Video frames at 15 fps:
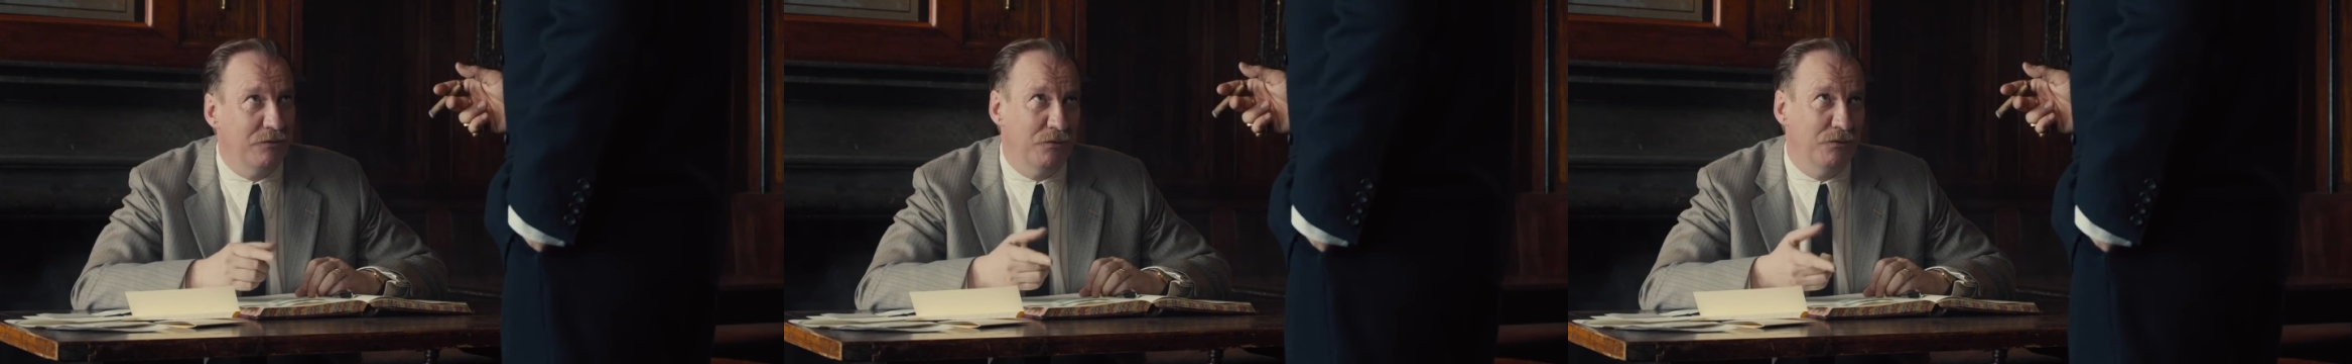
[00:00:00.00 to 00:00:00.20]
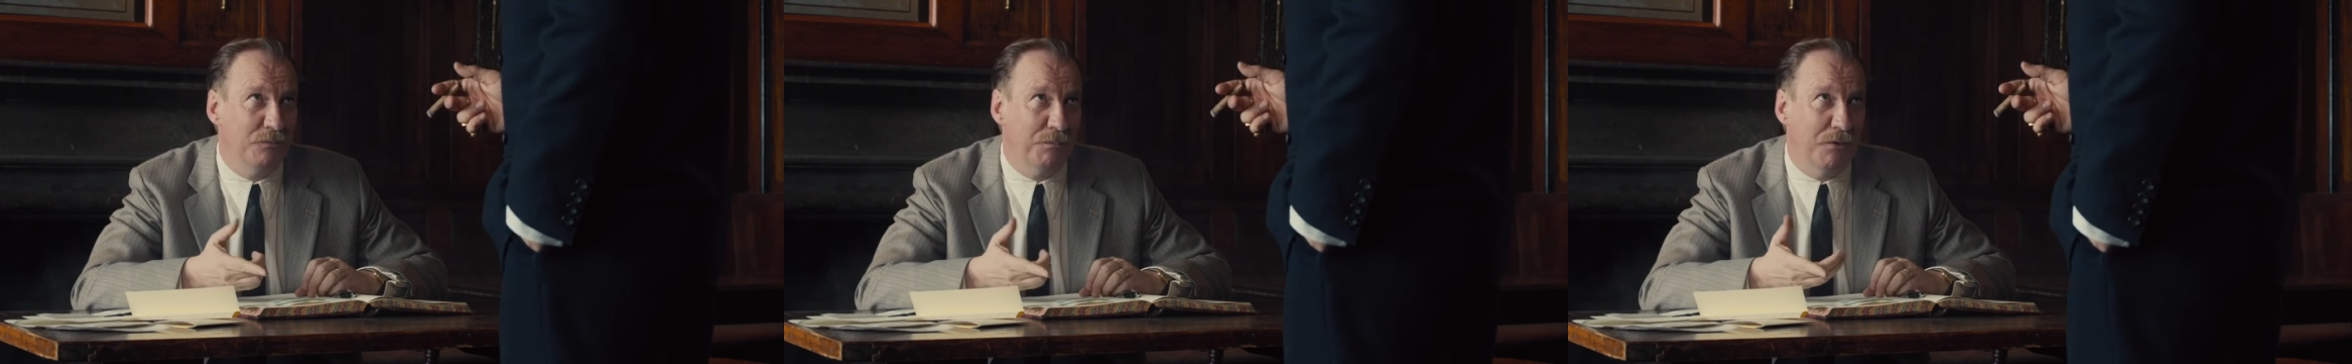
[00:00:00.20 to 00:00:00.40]

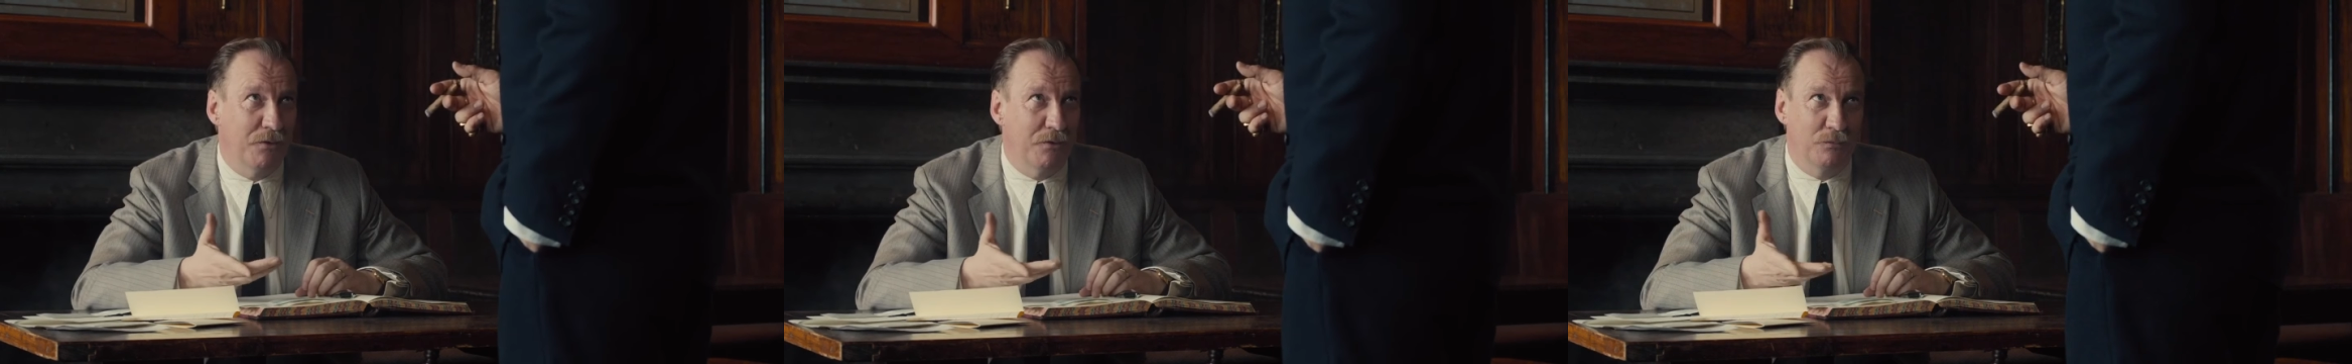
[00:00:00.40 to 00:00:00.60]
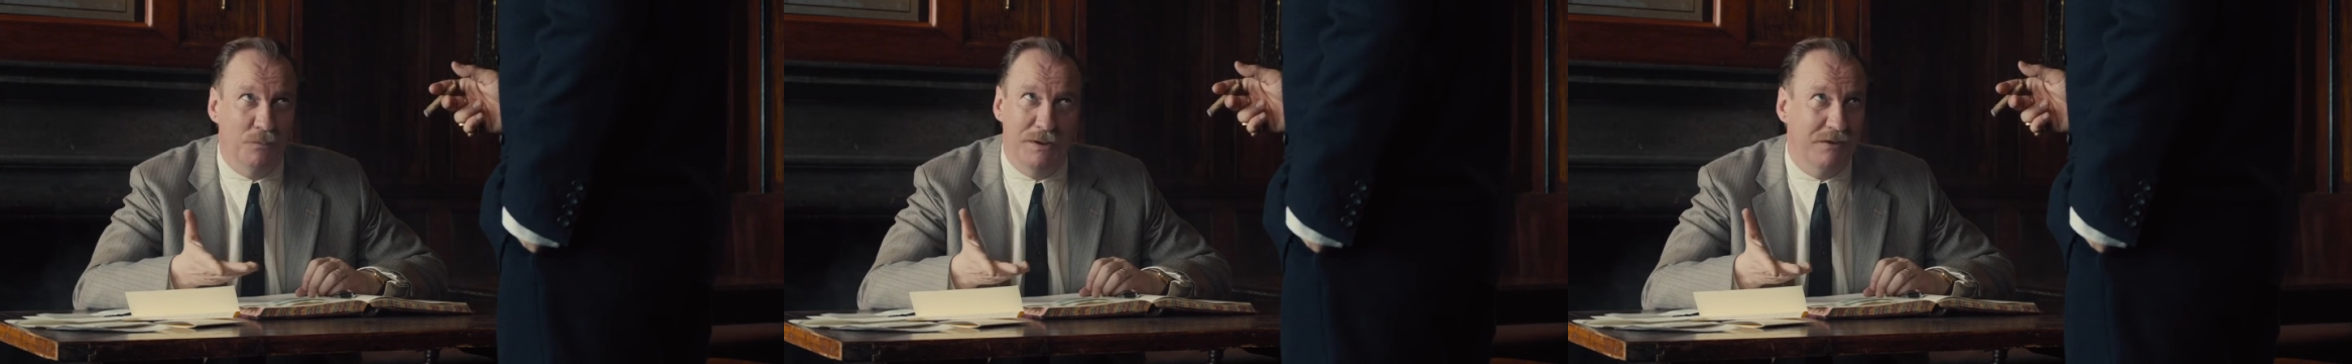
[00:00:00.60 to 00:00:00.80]
the spot
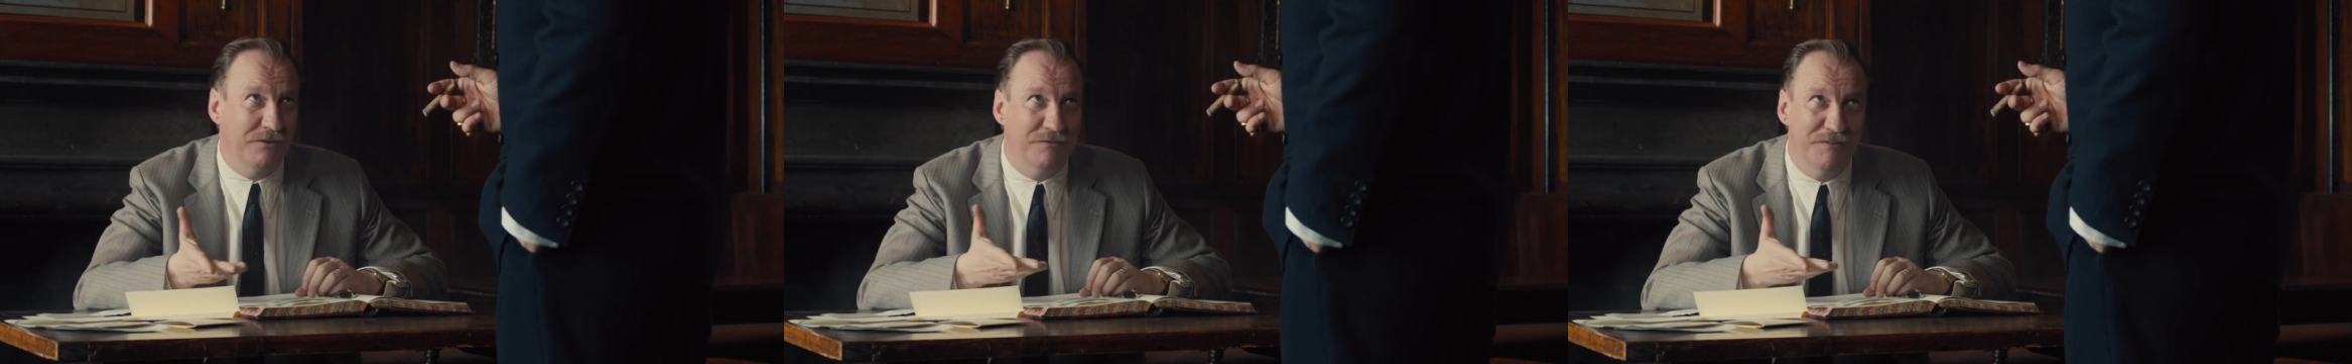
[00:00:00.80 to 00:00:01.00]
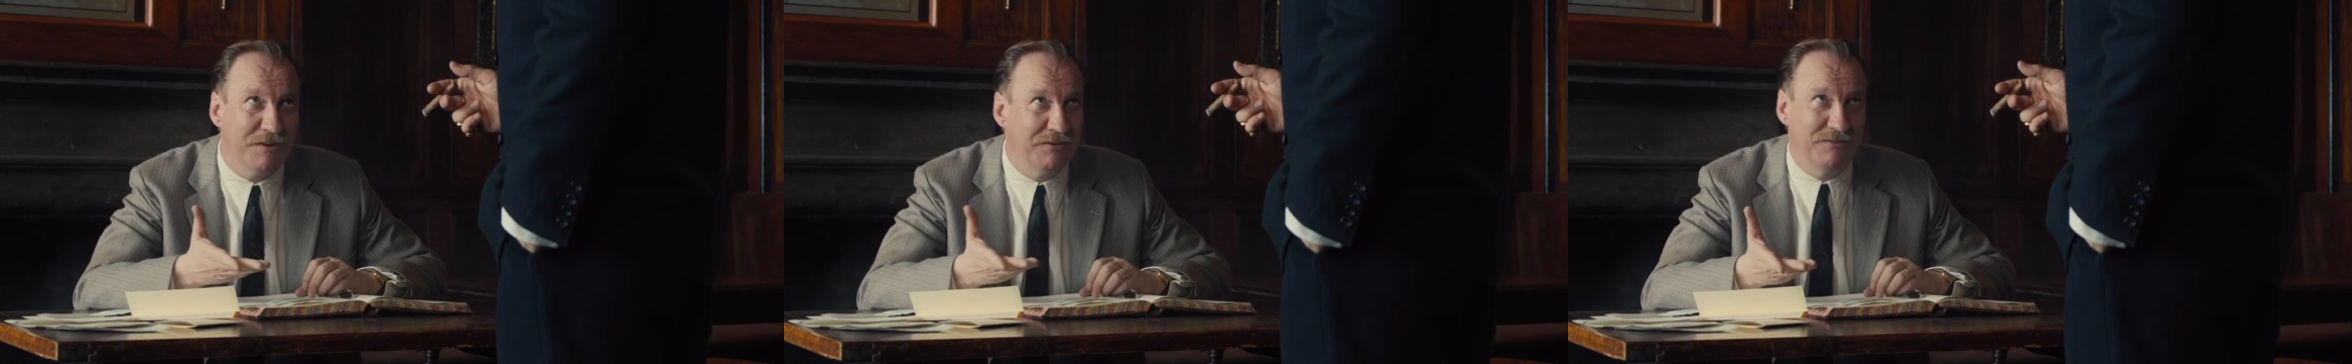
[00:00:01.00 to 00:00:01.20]
as well. It's
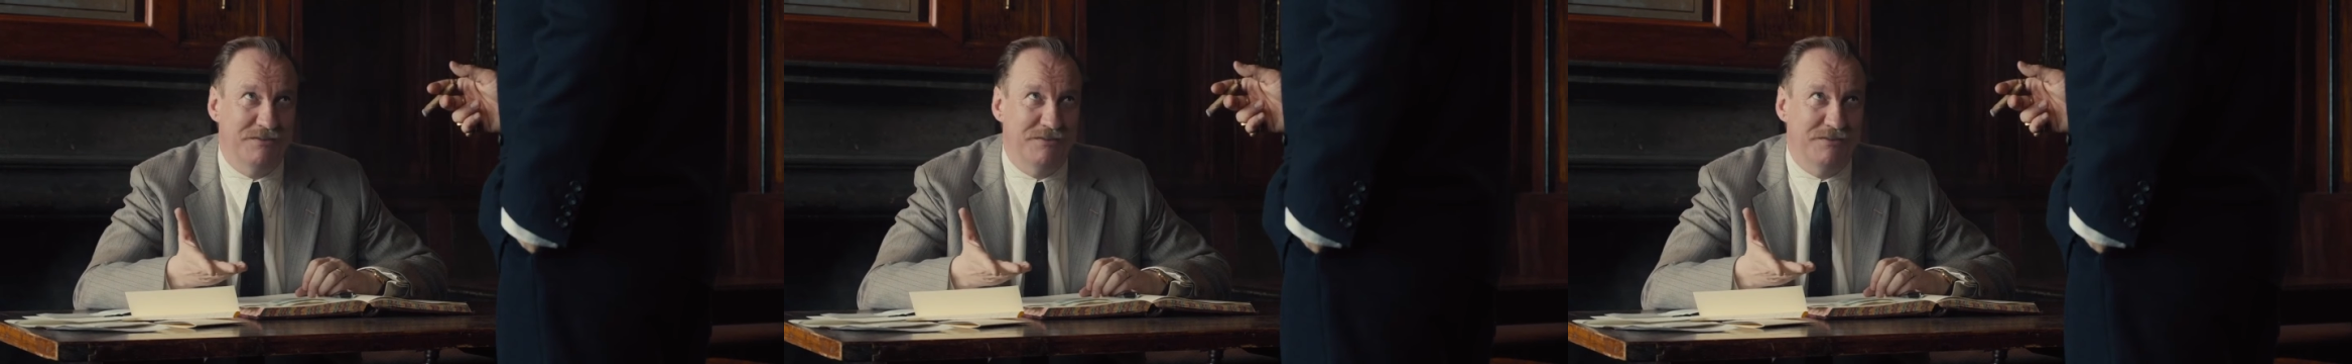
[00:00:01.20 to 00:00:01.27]
very